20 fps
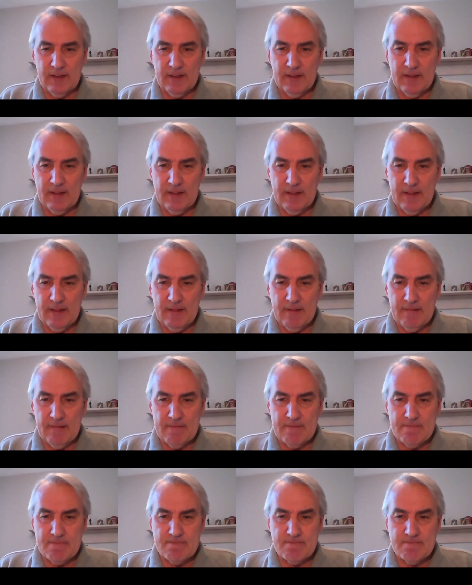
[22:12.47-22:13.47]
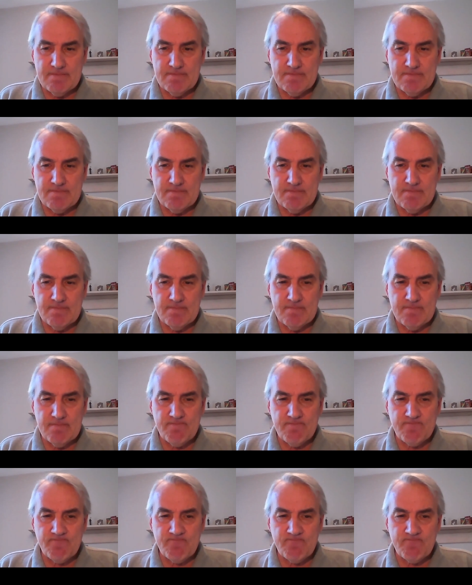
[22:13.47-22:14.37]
Nobody speaks.